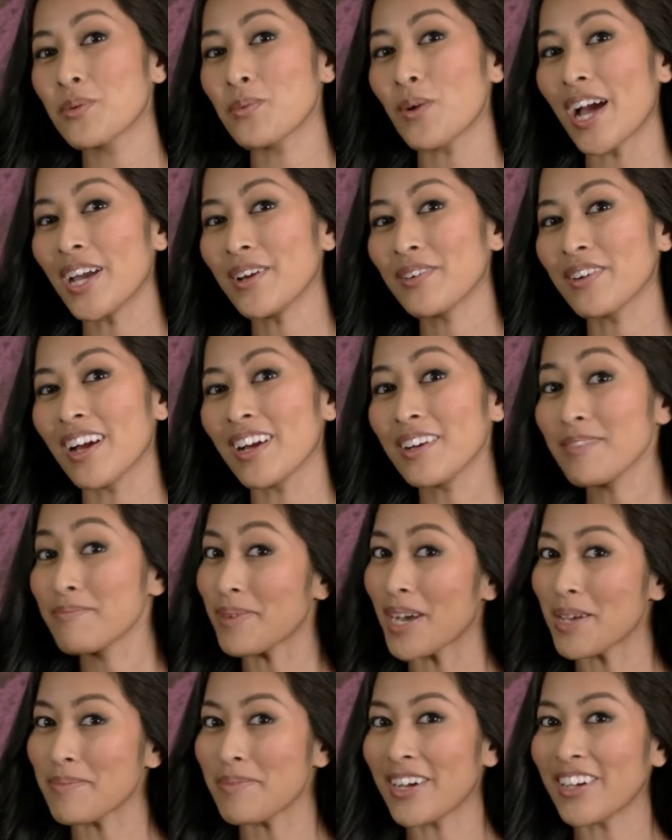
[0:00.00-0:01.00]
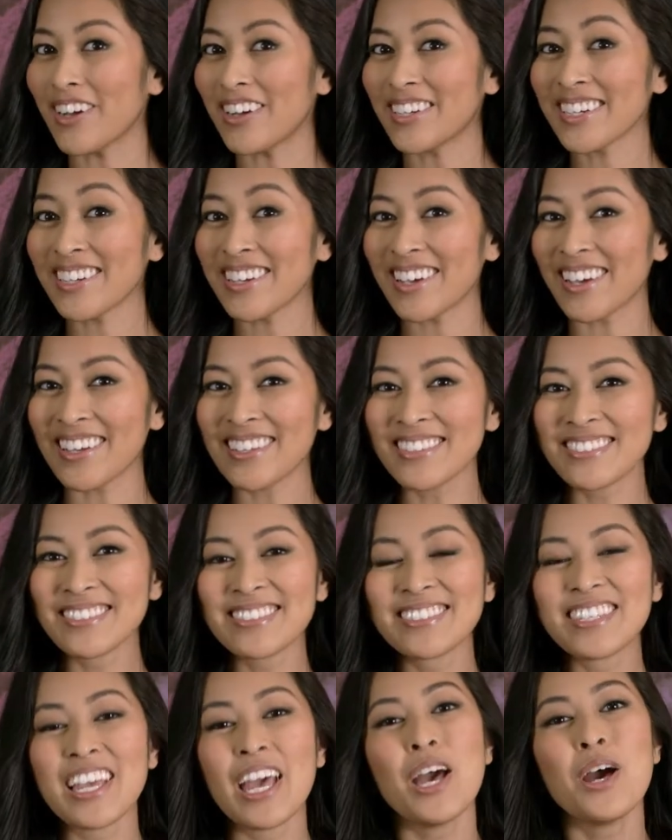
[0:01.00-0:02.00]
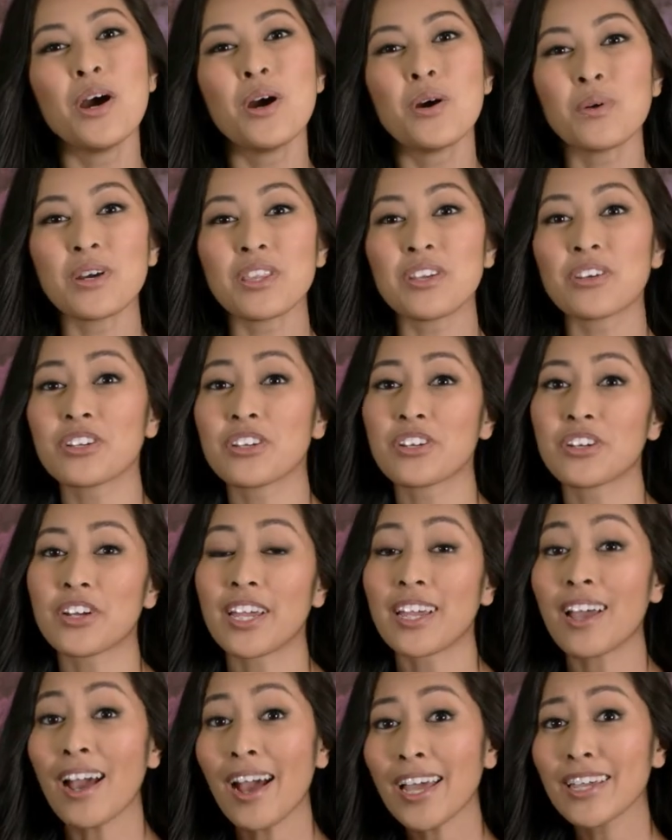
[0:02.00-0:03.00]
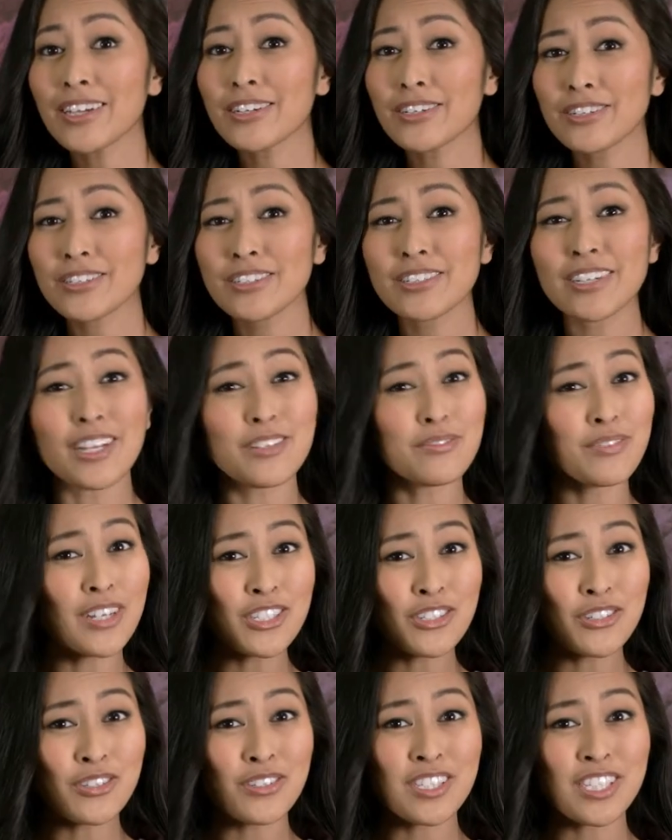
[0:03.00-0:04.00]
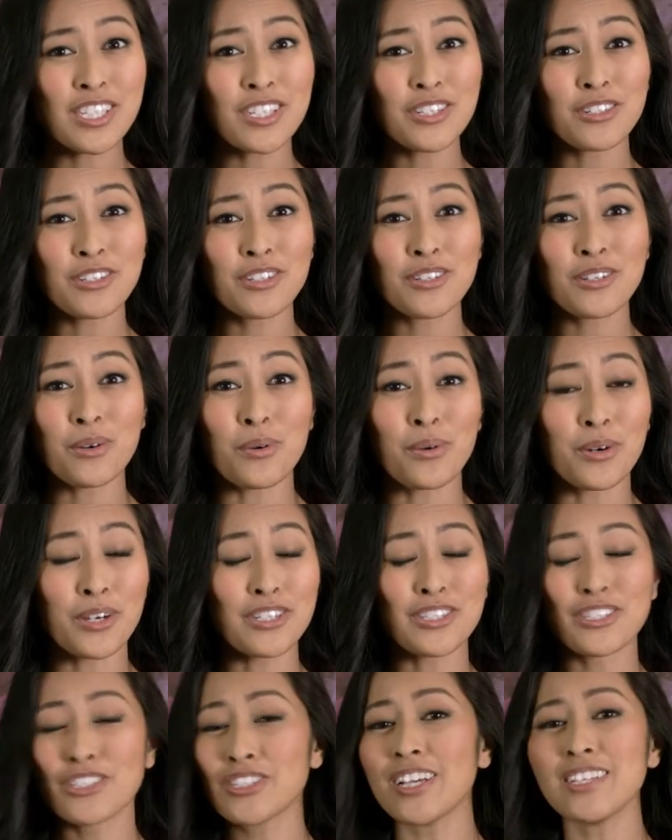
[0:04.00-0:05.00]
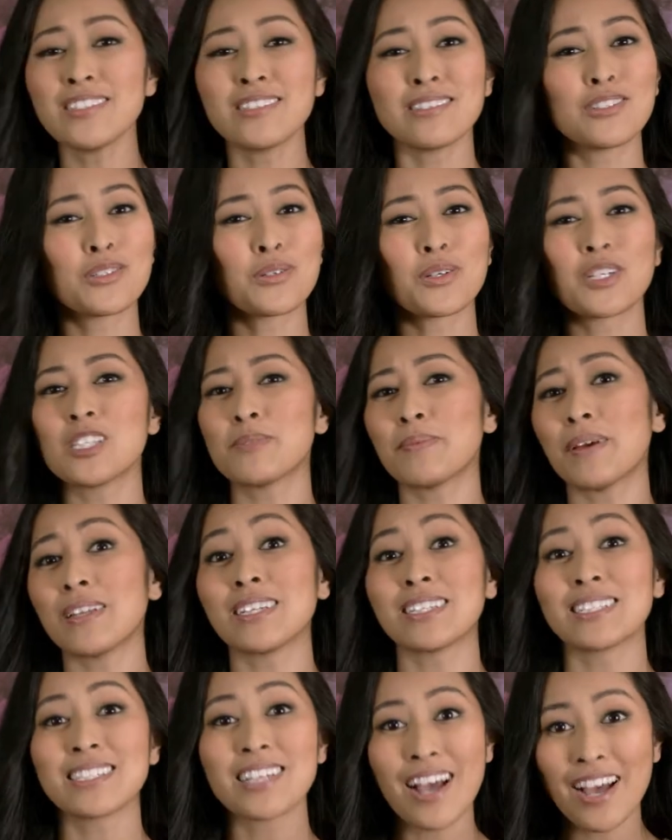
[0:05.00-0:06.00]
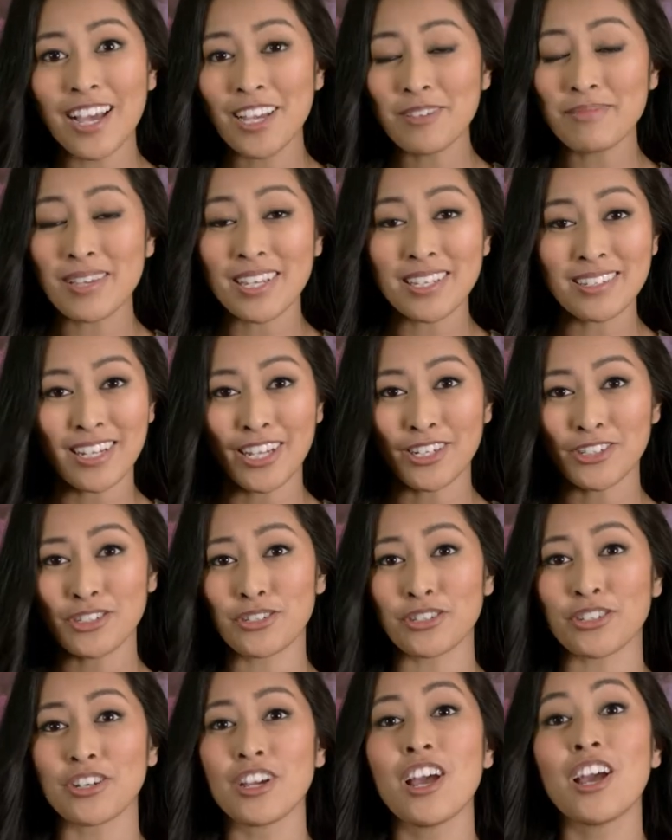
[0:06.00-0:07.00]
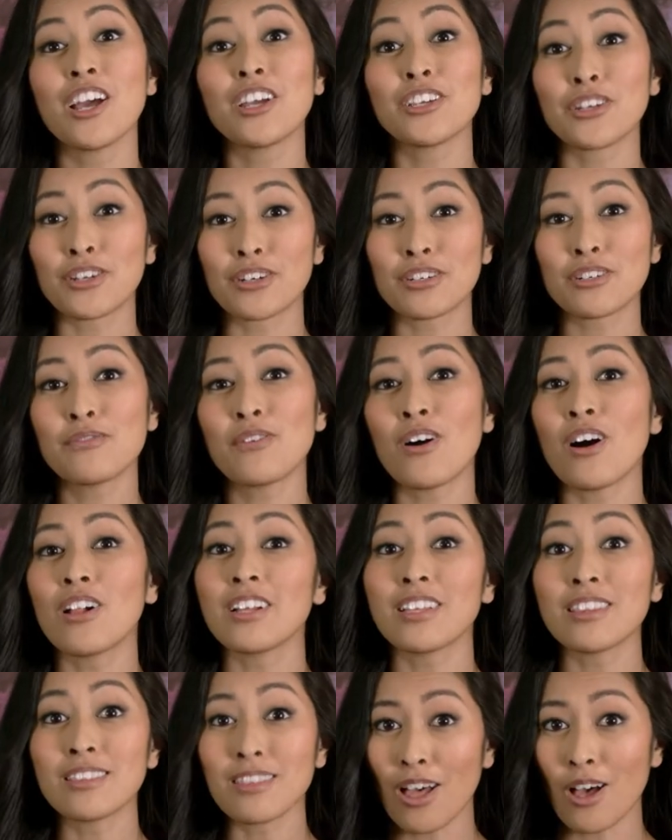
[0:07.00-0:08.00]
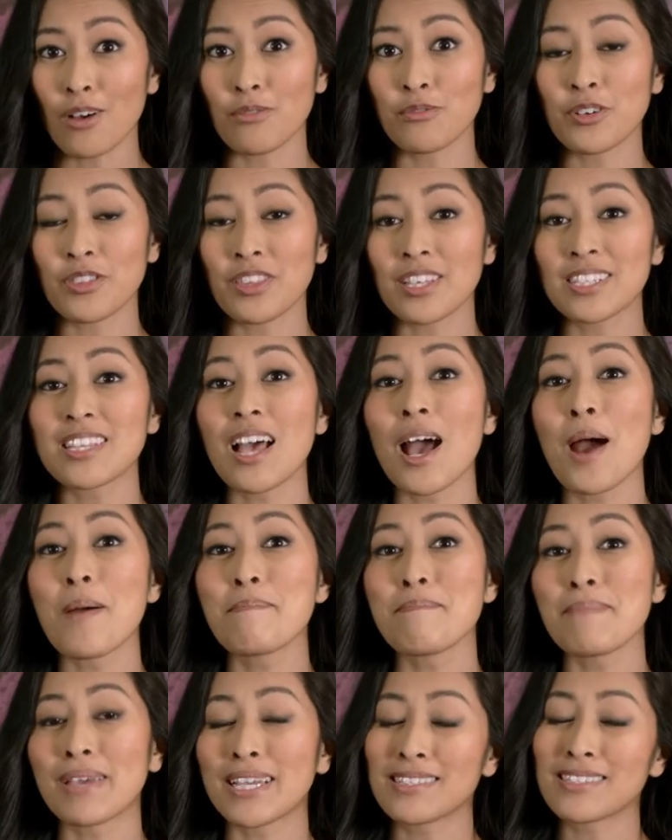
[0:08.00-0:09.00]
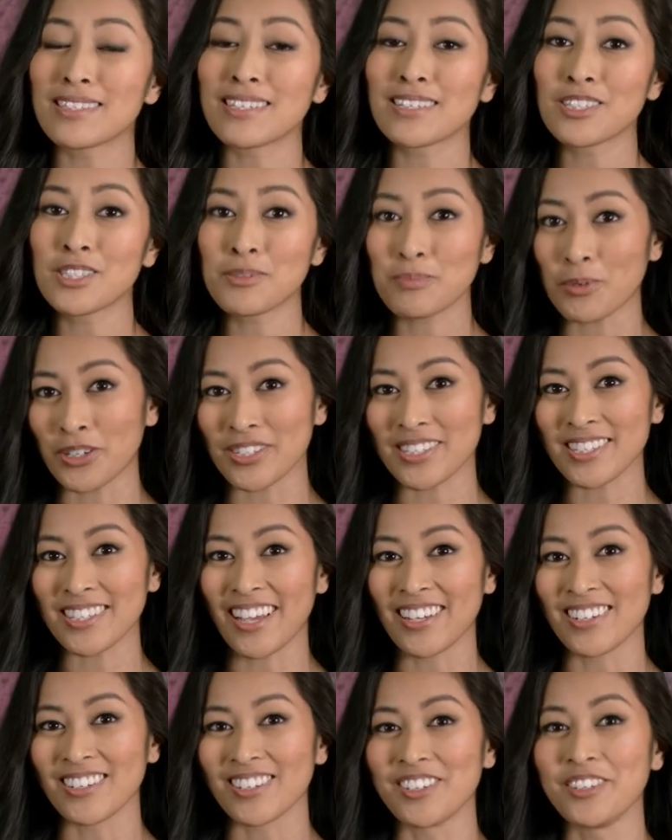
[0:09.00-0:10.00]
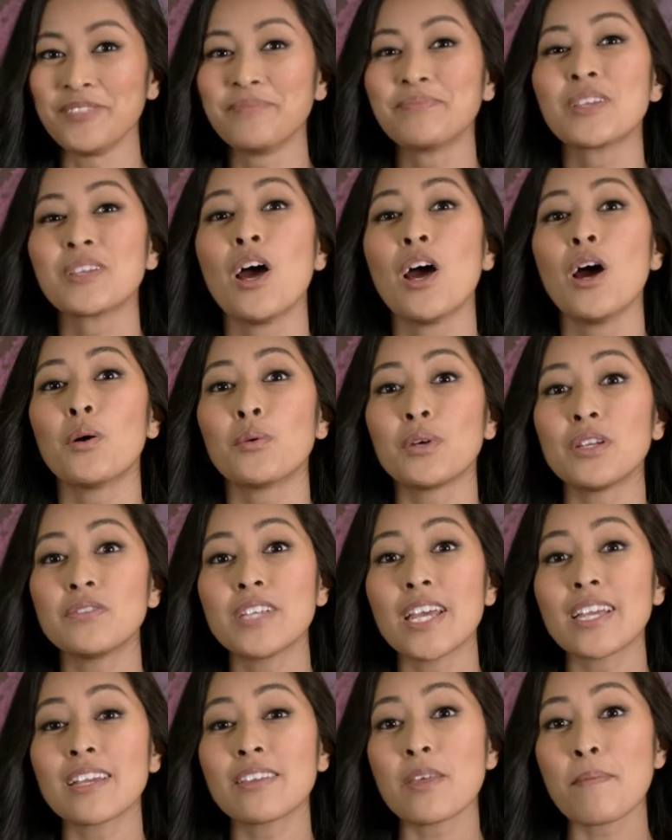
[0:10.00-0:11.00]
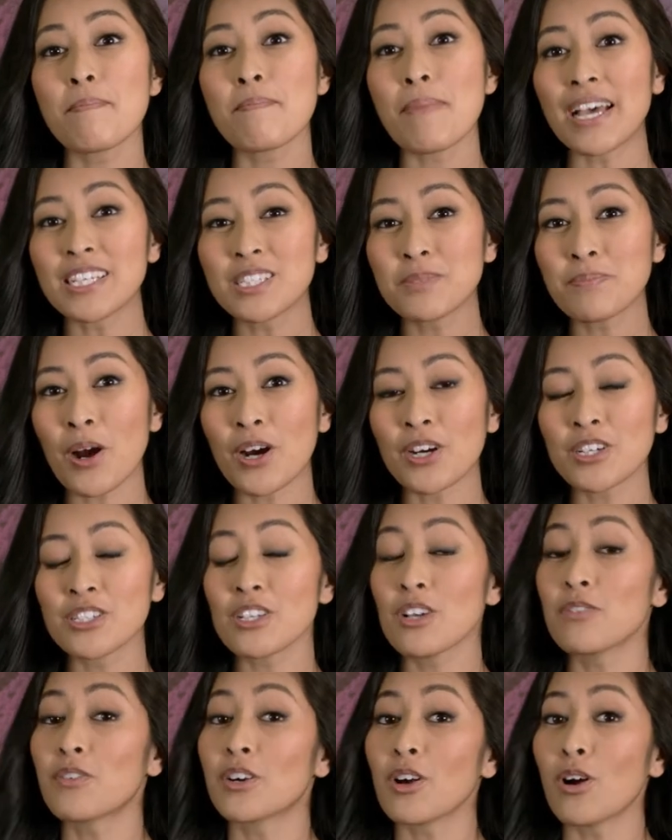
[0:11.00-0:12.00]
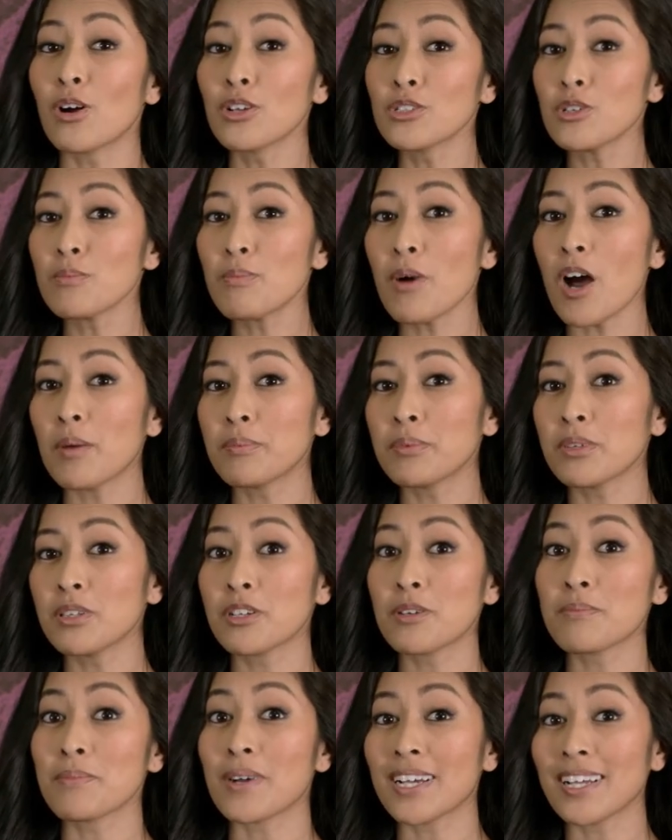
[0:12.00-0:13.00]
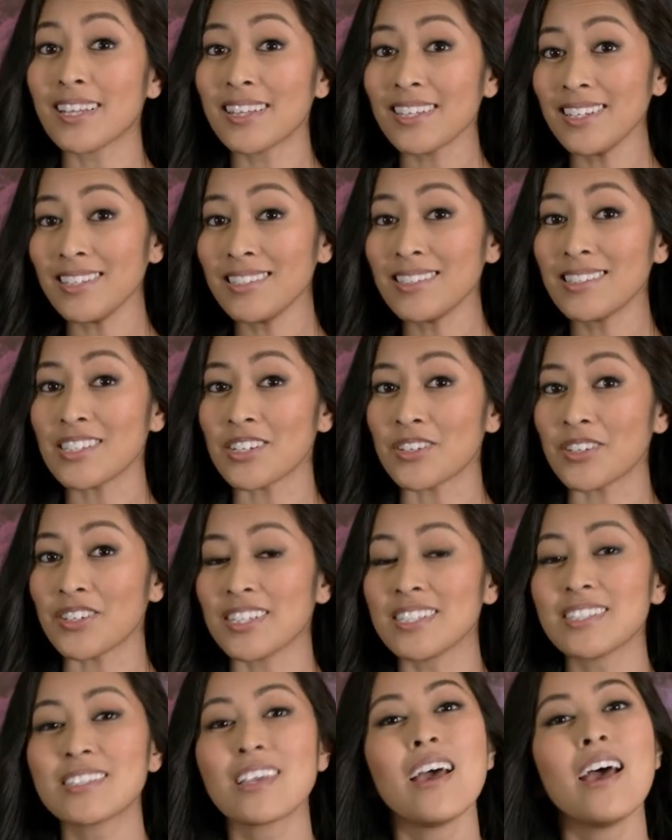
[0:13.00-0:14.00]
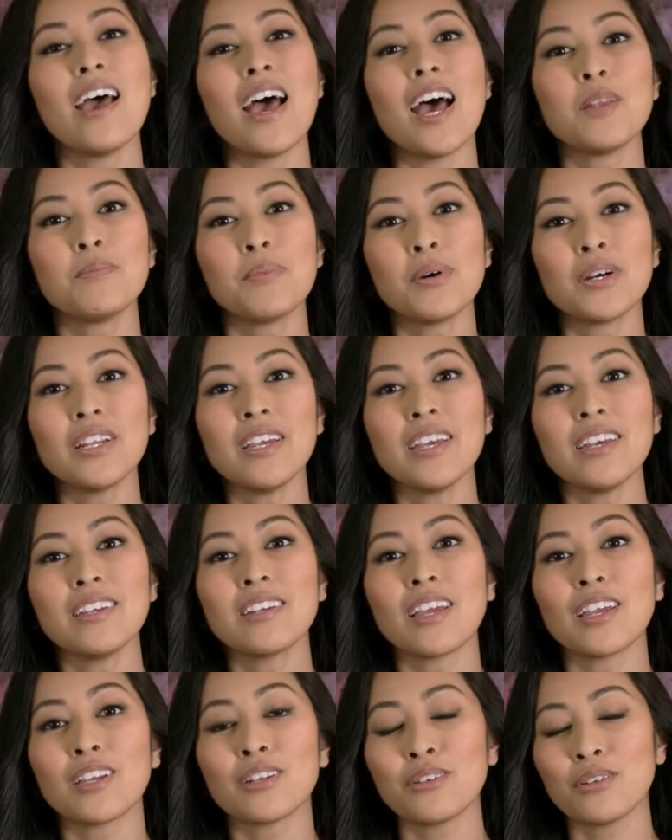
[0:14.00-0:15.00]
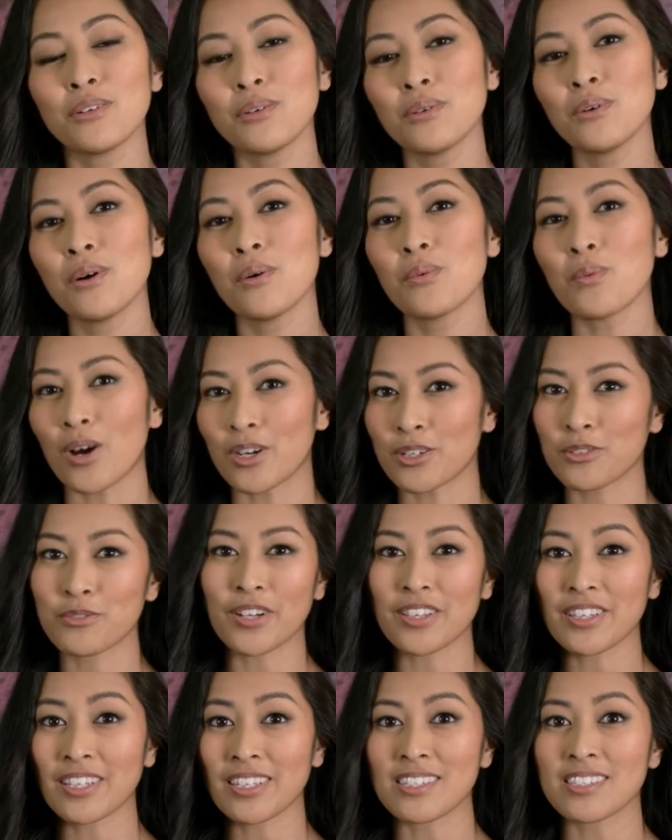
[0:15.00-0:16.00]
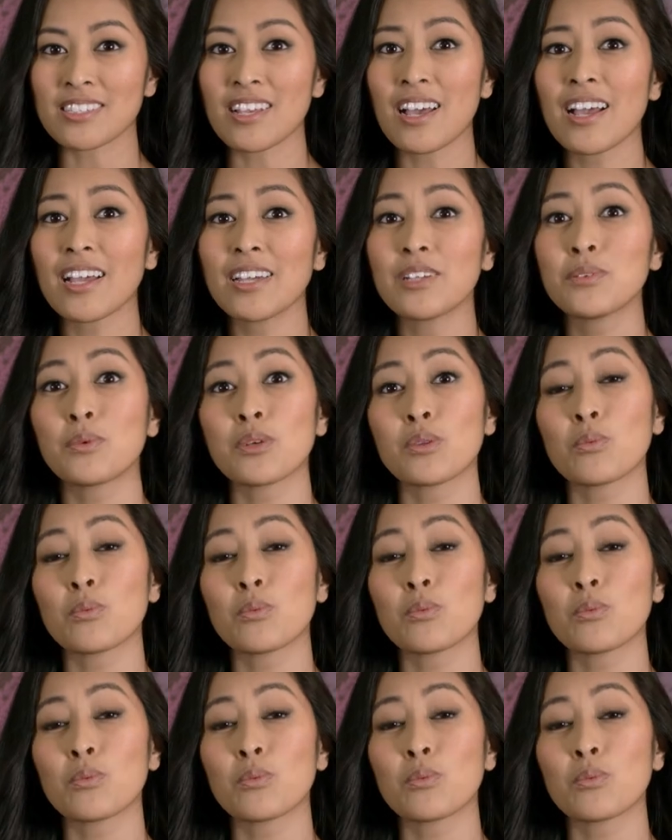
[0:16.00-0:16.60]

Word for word: Wira by Bionica. Whether you're a hiker, adventure seeker, or just enjoy spending time in nature, you're gonna fall in love with this amazing sport sandal. We've taken the best parts of our ultra-popular McLean series and put it in a new water-friendly design with